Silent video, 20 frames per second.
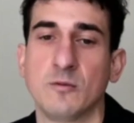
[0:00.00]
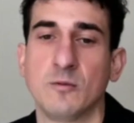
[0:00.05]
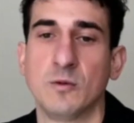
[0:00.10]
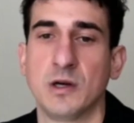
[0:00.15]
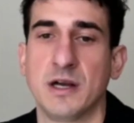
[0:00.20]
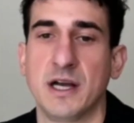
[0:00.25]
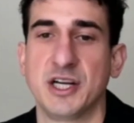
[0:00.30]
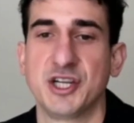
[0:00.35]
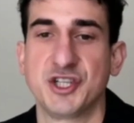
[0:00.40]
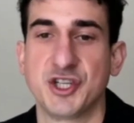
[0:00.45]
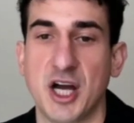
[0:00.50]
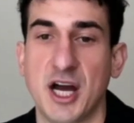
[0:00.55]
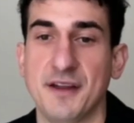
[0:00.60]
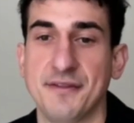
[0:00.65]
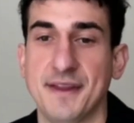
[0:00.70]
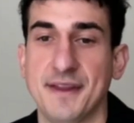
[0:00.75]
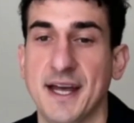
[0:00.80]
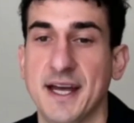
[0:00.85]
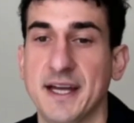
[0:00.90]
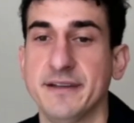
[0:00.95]
where I
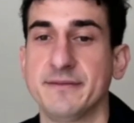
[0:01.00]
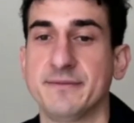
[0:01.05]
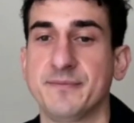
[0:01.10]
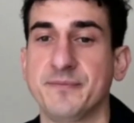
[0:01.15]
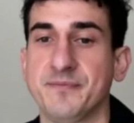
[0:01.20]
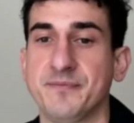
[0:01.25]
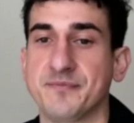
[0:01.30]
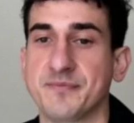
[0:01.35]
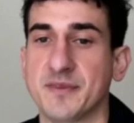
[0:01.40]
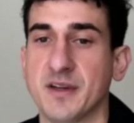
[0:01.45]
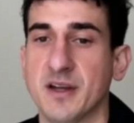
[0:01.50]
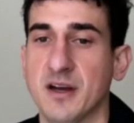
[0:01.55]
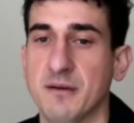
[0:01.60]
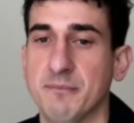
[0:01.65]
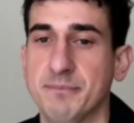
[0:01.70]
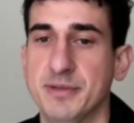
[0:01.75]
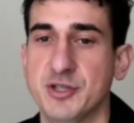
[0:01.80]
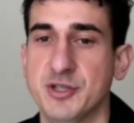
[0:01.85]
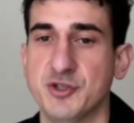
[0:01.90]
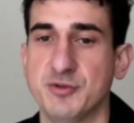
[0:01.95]
shot that
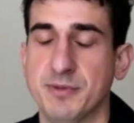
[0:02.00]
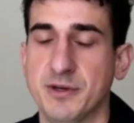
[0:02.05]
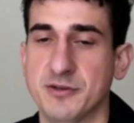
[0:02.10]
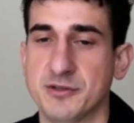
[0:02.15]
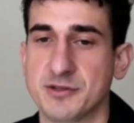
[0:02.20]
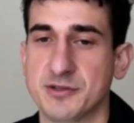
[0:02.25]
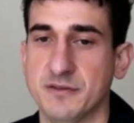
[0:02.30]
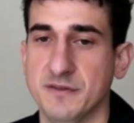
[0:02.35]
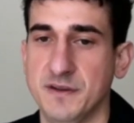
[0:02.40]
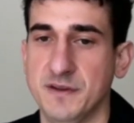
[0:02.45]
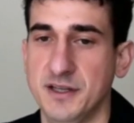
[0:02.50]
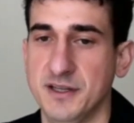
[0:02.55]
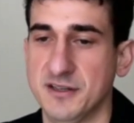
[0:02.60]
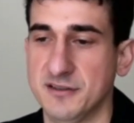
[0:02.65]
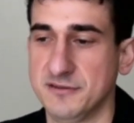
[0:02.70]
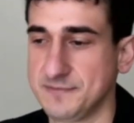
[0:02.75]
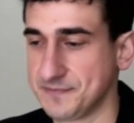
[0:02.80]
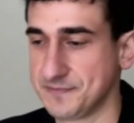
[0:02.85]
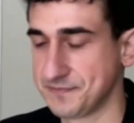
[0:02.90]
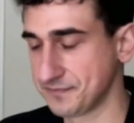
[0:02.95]
um, pigeon poster
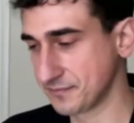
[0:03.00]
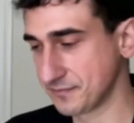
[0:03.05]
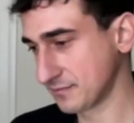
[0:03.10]
video.